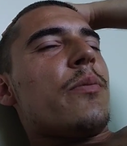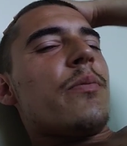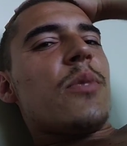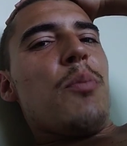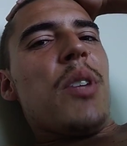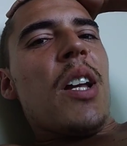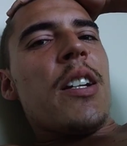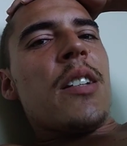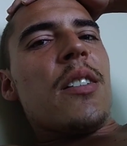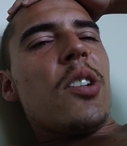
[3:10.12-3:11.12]

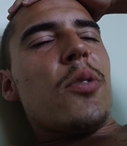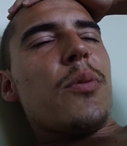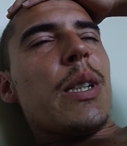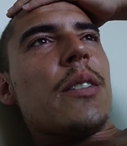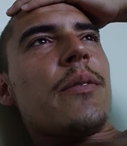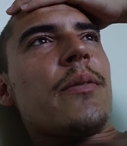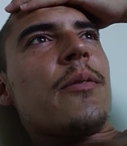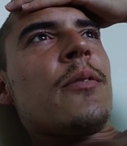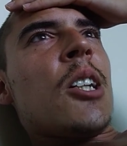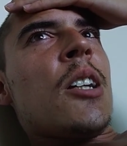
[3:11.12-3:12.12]
complaining a little bit.
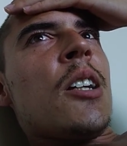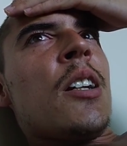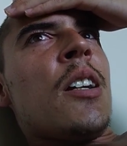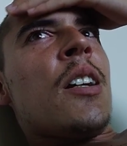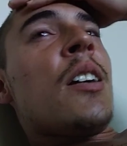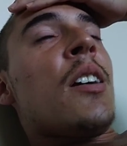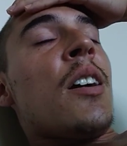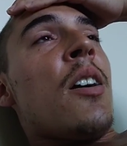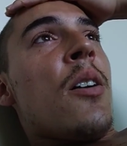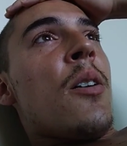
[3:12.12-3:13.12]

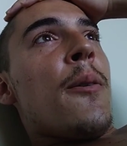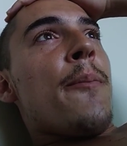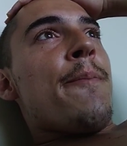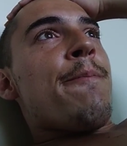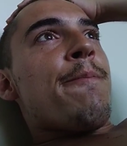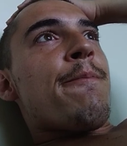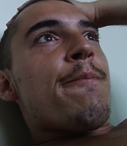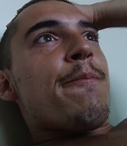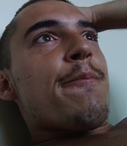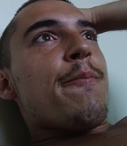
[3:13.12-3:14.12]
Um,
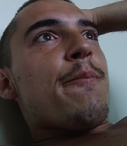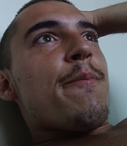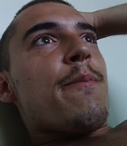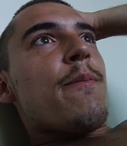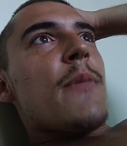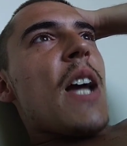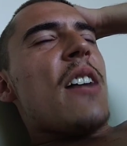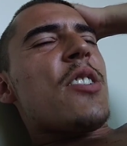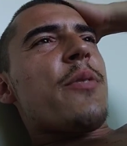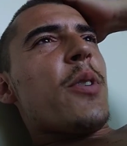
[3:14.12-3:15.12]
I
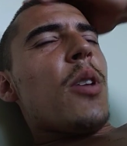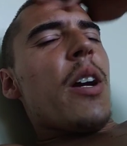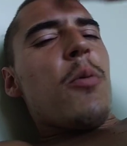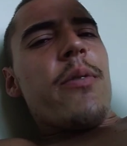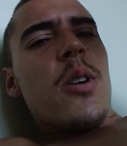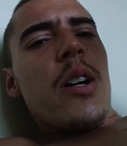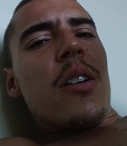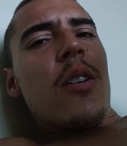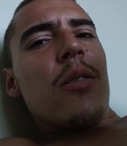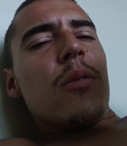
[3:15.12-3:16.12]
just feel like wherever I
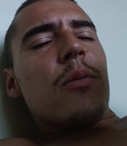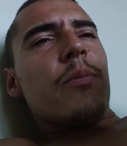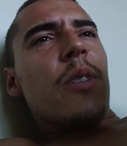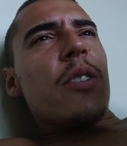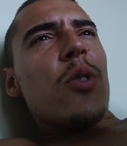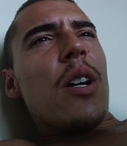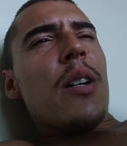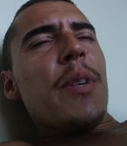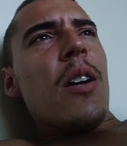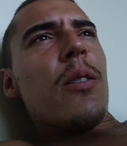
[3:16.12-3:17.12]
go, like trying to
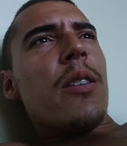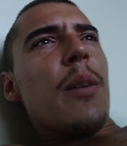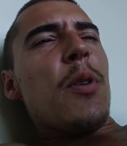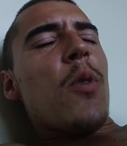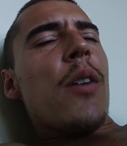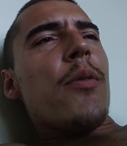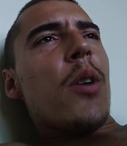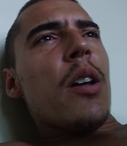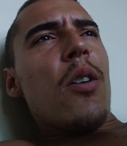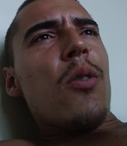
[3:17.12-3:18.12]
be healthy. I mean, wherever I
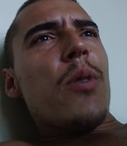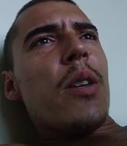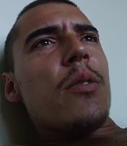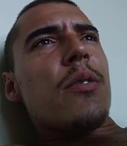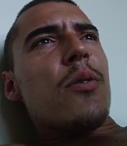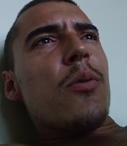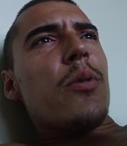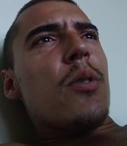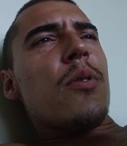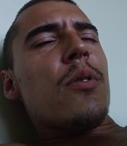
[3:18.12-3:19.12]
go, whether it's through
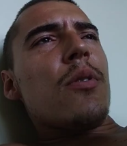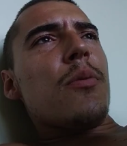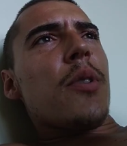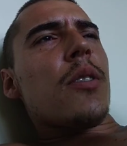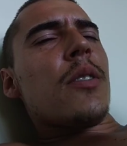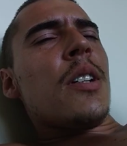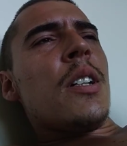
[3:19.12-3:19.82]
YouTube or